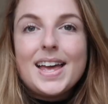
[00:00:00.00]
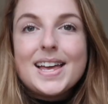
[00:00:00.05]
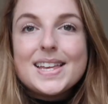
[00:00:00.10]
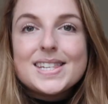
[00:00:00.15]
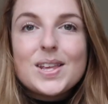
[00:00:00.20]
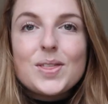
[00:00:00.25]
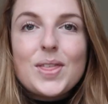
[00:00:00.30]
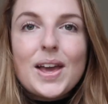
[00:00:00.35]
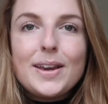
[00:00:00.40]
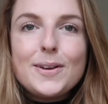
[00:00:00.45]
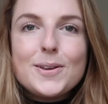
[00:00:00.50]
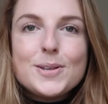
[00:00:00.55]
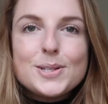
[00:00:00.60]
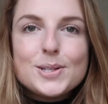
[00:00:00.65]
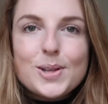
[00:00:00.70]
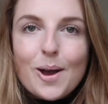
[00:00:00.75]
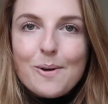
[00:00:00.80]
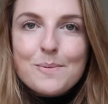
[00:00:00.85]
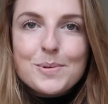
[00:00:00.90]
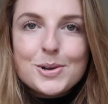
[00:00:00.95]
So thank you
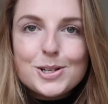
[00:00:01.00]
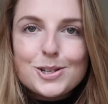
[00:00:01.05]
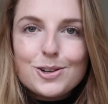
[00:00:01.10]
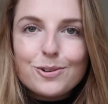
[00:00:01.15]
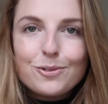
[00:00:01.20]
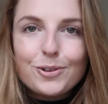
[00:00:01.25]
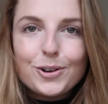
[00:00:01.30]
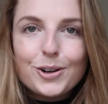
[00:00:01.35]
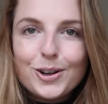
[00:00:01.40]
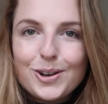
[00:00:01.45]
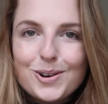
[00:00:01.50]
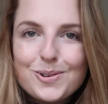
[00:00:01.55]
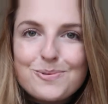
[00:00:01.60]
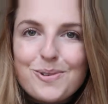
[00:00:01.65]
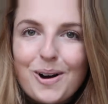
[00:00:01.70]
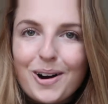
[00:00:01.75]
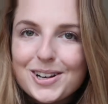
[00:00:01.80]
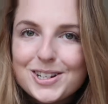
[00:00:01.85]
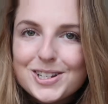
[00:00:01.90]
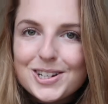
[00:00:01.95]
so much for
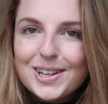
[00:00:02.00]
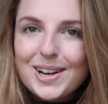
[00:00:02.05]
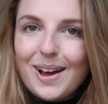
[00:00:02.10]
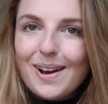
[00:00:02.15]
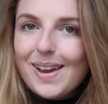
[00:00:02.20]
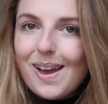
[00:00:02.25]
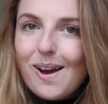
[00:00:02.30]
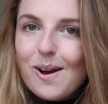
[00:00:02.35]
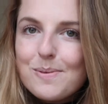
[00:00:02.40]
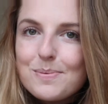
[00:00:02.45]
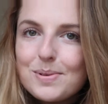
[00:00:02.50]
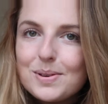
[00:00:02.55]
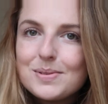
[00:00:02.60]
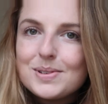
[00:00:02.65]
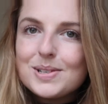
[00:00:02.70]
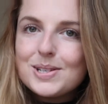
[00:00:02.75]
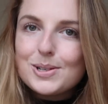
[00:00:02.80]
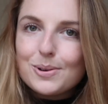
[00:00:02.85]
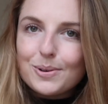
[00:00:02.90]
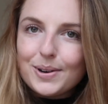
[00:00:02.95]
watching. I hope you
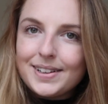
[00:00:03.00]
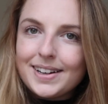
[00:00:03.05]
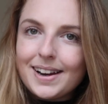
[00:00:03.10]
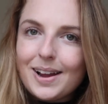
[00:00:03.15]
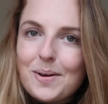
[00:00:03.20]
enjoyed it.